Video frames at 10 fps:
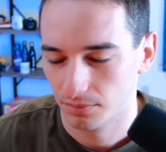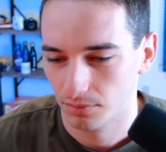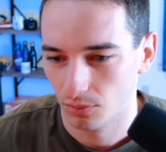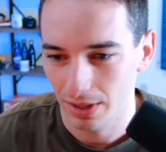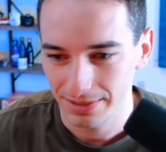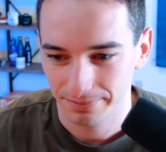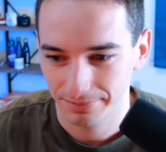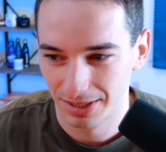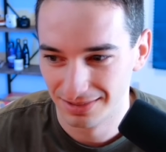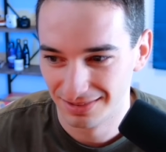What?
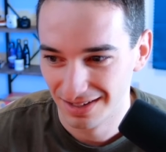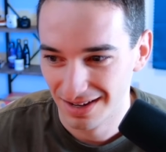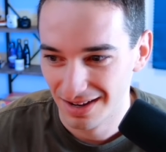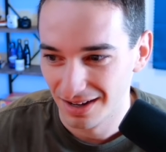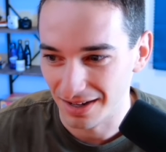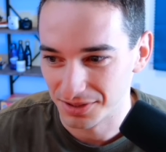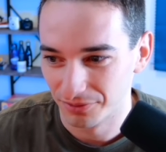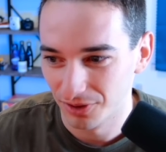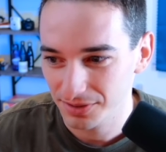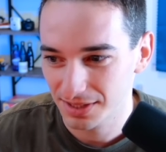All right, so
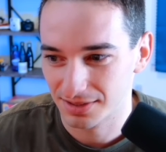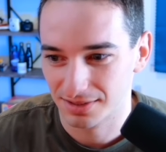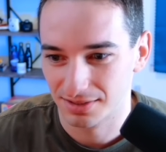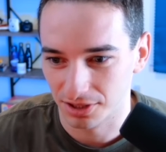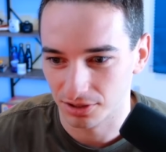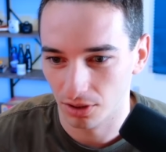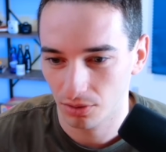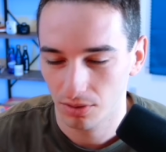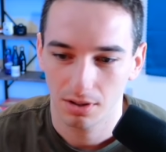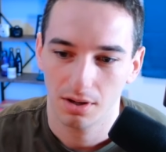false is 0.